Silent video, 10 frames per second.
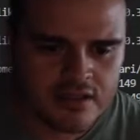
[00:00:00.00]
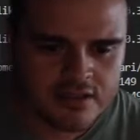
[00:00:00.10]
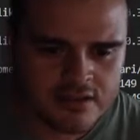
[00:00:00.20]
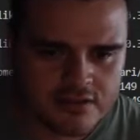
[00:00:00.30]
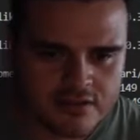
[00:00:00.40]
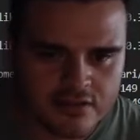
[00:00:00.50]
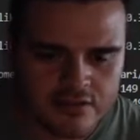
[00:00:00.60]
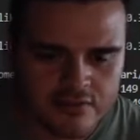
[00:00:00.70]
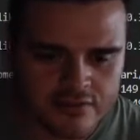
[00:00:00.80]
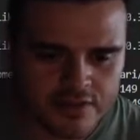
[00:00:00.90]

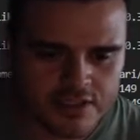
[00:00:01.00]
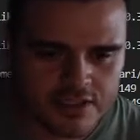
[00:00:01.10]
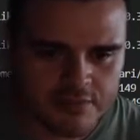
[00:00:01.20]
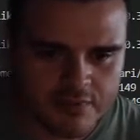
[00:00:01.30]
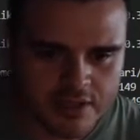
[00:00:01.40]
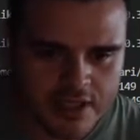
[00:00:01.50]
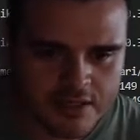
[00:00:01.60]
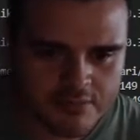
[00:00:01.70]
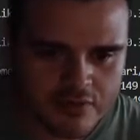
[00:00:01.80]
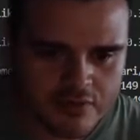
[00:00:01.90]
So for example,
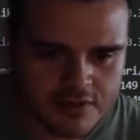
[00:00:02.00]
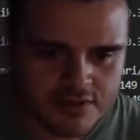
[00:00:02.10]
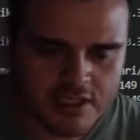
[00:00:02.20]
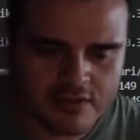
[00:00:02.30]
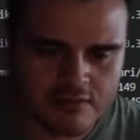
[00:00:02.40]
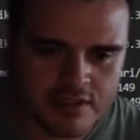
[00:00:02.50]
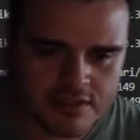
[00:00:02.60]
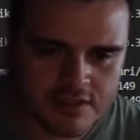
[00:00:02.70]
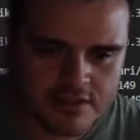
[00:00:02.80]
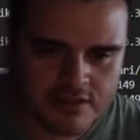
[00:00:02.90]
that box that
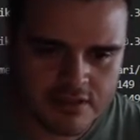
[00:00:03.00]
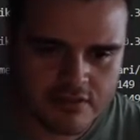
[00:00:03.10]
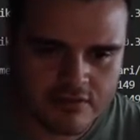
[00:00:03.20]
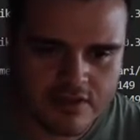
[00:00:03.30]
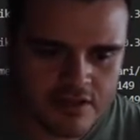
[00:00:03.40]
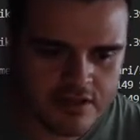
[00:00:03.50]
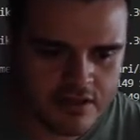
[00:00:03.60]
was down there,